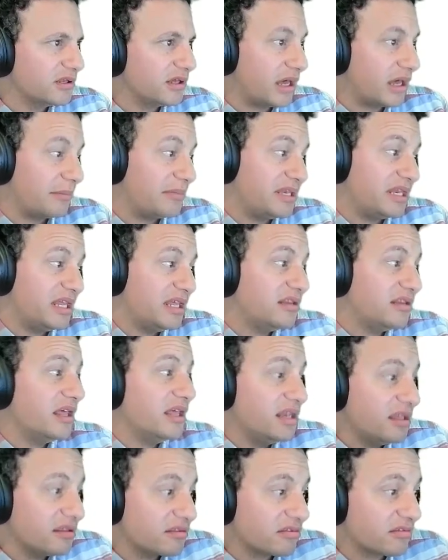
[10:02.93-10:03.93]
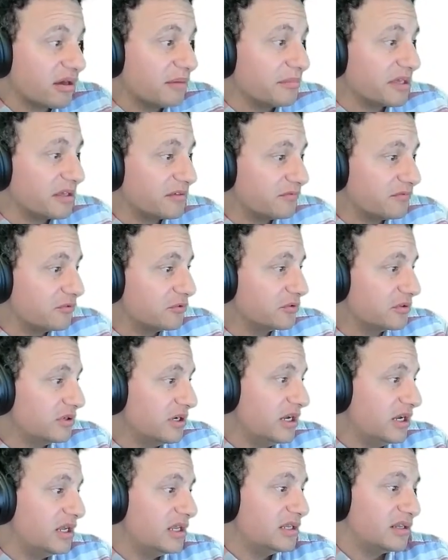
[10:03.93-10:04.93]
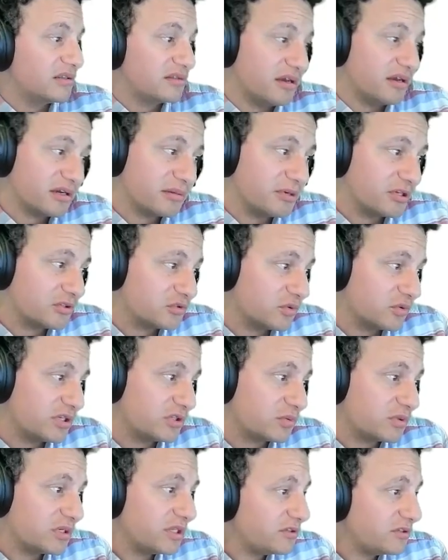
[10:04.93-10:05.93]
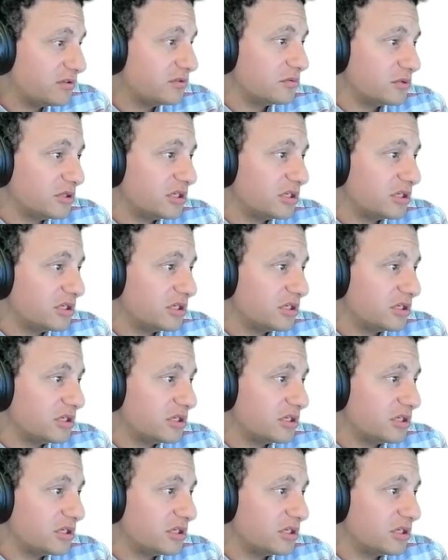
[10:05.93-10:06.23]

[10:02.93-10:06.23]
I mean, it, it is coming for they're talking about 2022.